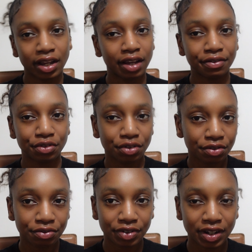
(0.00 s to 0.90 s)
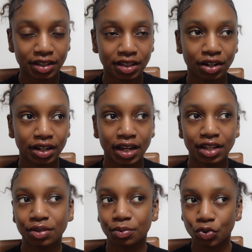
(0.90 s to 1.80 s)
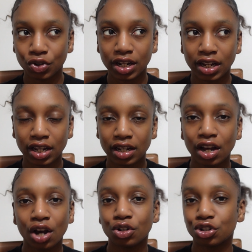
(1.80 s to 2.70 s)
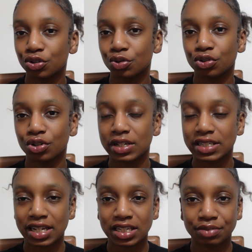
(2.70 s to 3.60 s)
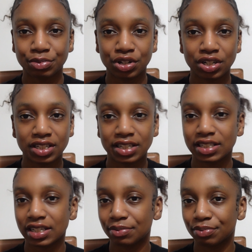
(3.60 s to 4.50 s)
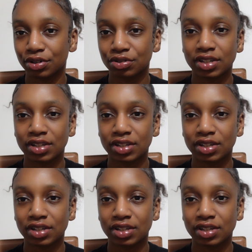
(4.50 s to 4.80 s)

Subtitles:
If you think that, okay, in the morning doing all your assessments and skin bundles,